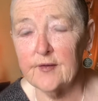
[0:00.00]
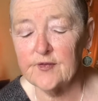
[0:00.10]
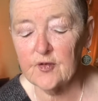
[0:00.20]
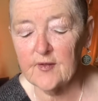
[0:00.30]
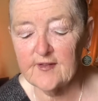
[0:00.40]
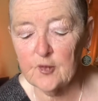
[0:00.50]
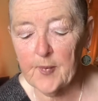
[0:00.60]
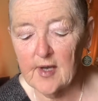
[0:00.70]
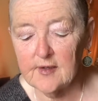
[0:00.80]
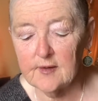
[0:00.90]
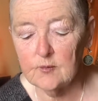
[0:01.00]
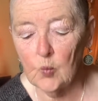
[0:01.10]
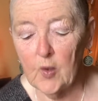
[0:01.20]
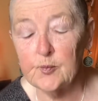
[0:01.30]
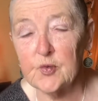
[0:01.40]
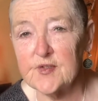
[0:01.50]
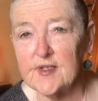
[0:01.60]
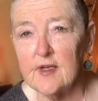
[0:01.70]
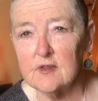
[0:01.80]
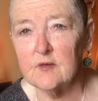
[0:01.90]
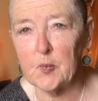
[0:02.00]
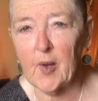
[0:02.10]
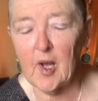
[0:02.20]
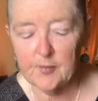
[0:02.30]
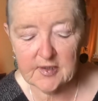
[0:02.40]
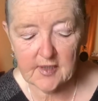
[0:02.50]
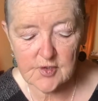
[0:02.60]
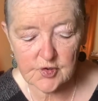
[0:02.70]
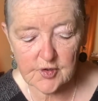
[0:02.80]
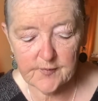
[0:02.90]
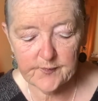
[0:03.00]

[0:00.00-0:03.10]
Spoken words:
So that's about 1% of the population.